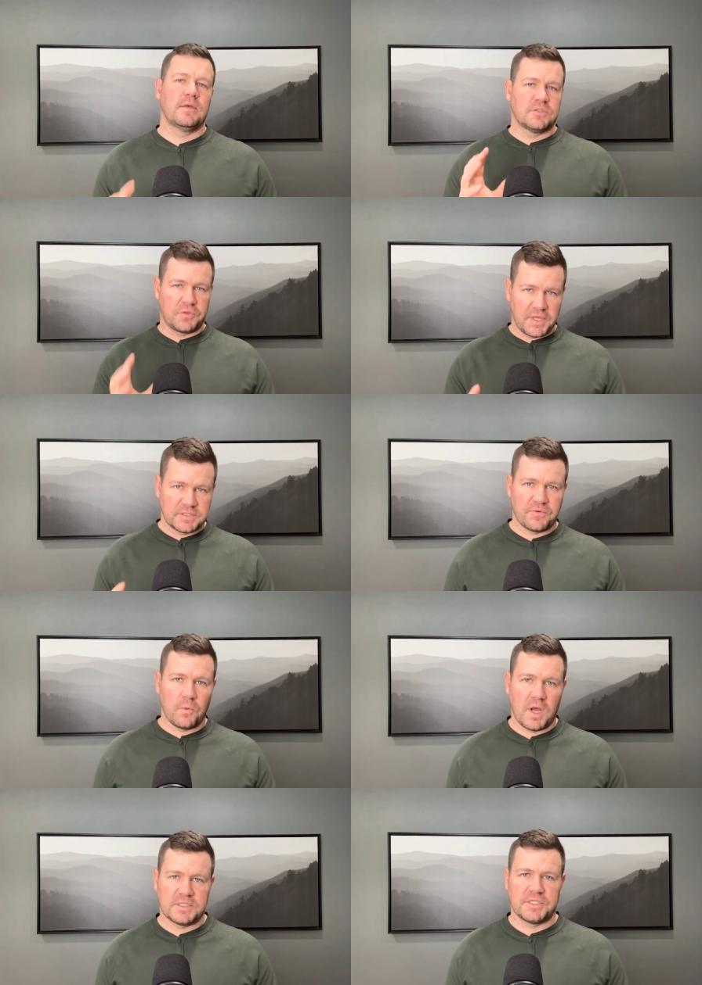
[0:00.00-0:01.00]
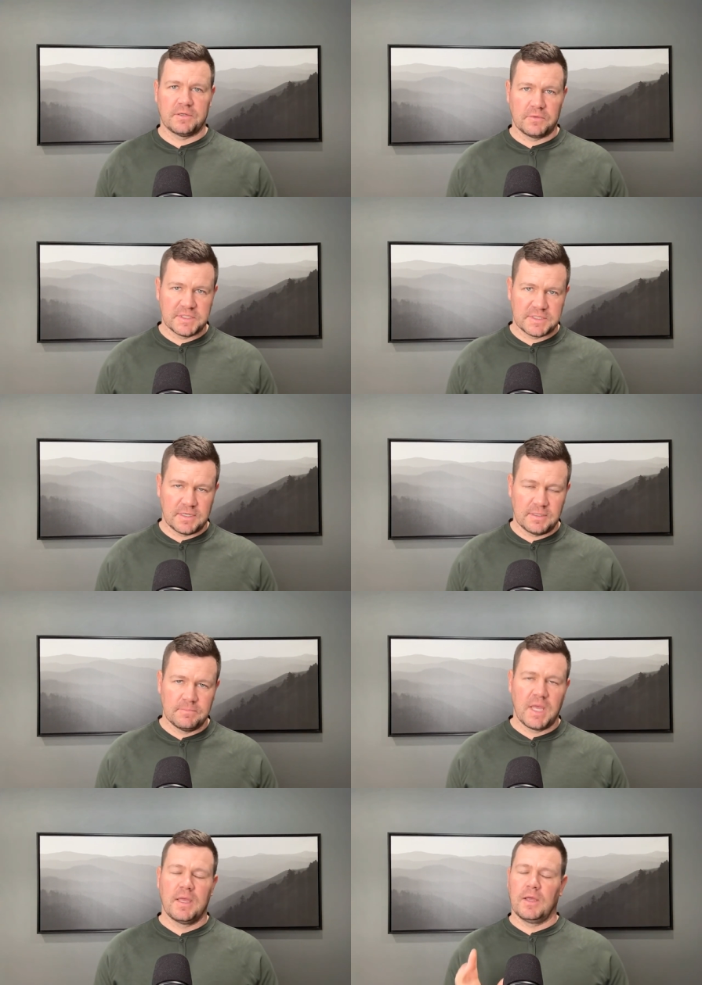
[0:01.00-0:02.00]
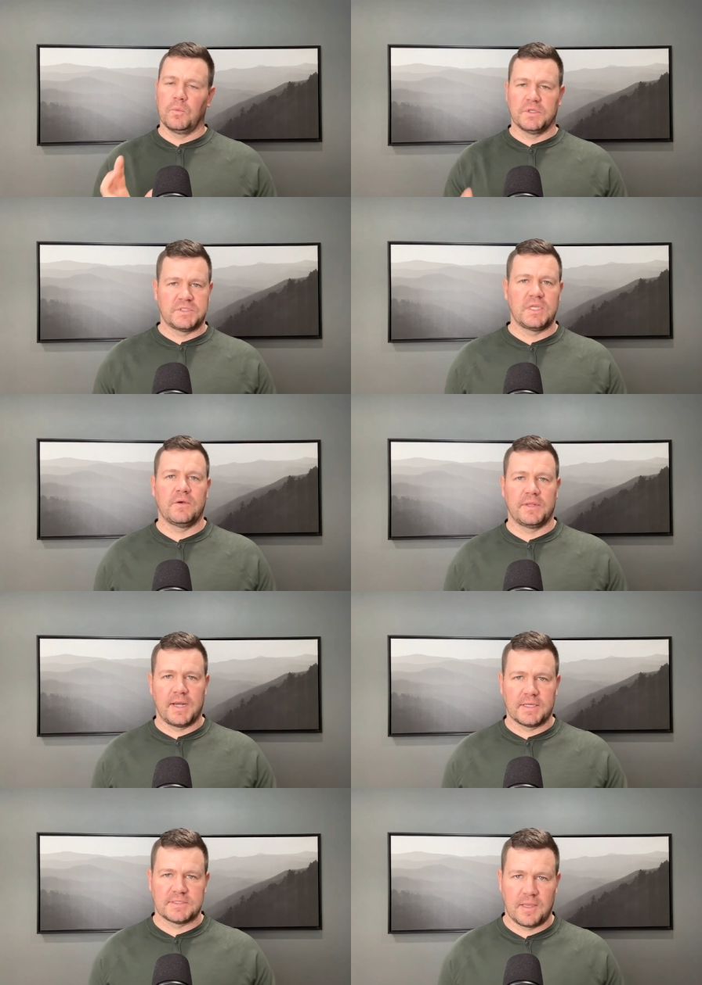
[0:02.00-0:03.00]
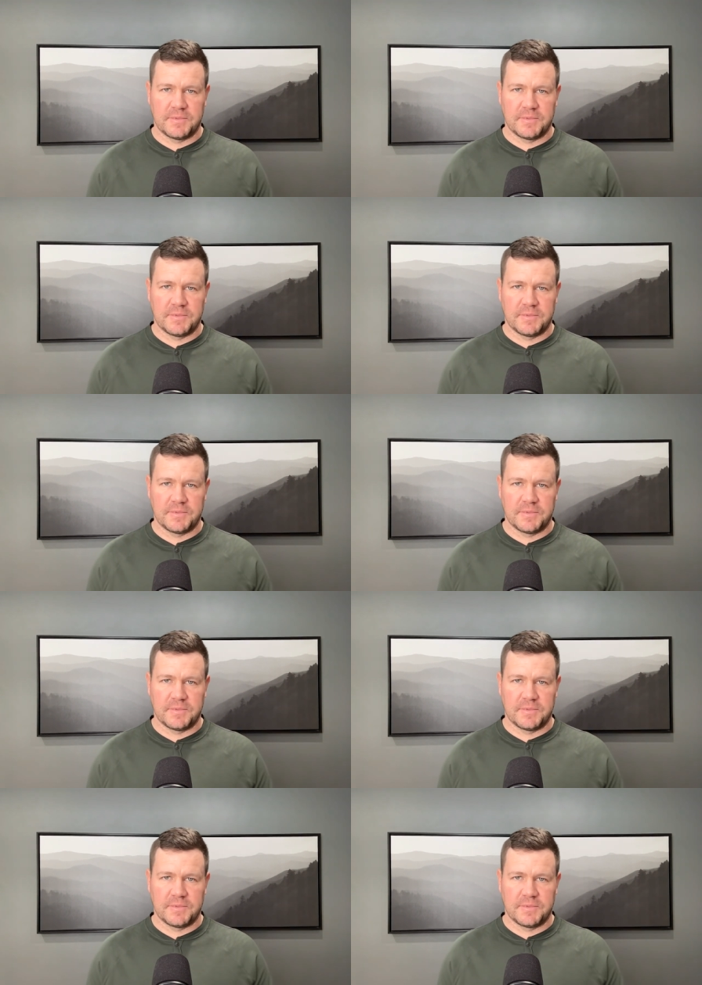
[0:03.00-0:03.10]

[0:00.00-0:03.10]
So thanks for watching or listening, and we'll see you on the next